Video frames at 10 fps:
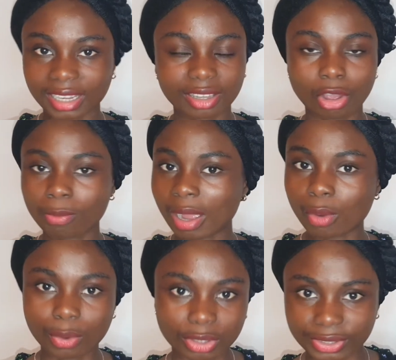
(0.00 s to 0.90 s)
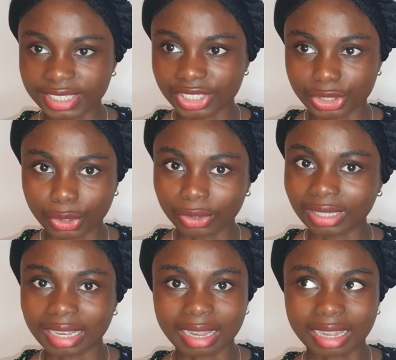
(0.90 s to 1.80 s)
all my work was already done,
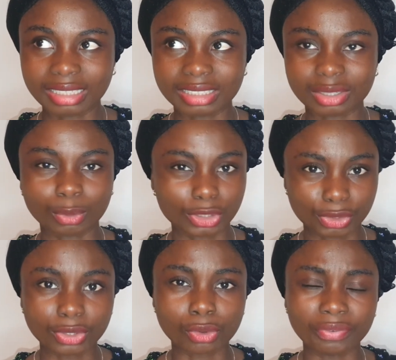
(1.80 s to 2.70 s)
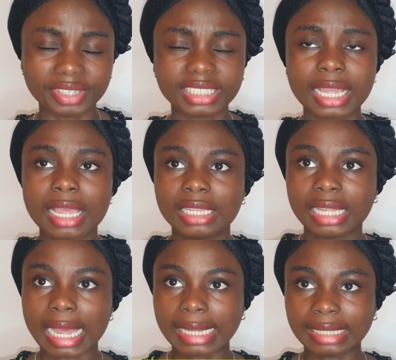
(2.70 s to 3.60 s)
and it was during COVID,
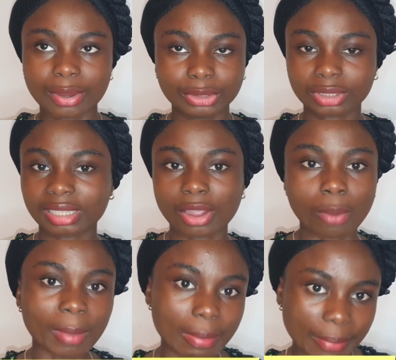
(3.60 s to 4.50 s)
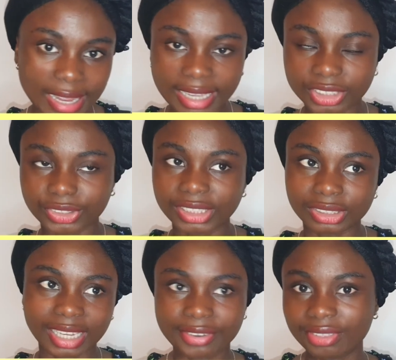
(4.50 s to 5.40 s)
and I was just like on my bed trying to
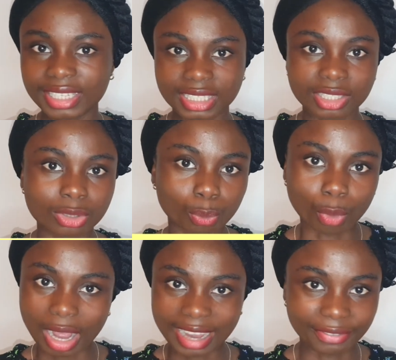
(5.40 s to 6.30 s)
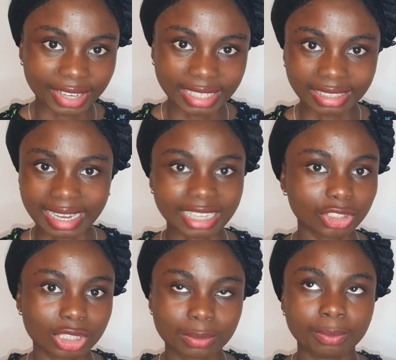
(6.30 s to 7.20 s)
like listen to what I read. Like I
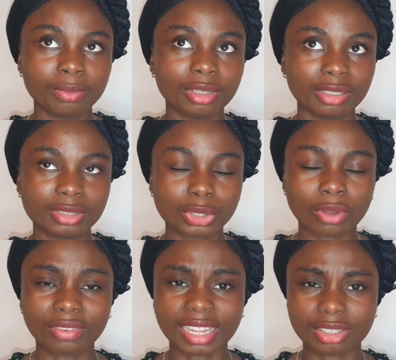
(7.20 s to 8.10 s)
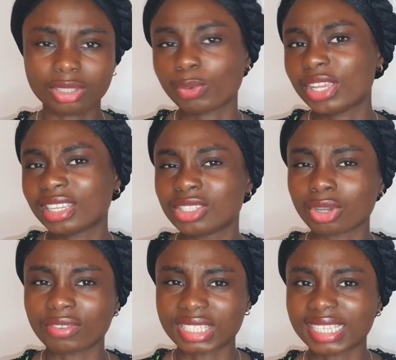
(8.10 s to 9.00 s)
just sort of like the way you can sort
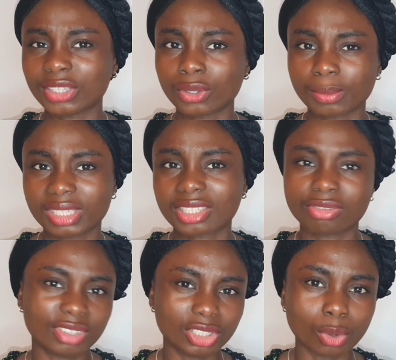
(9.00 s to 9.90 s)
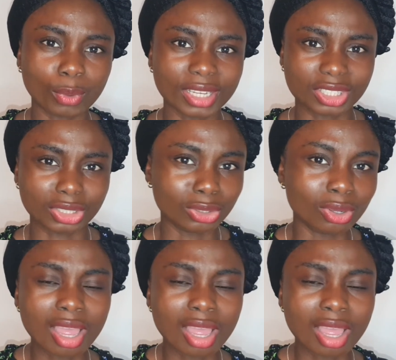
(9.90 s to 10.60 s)
of set the computer to read your work to you.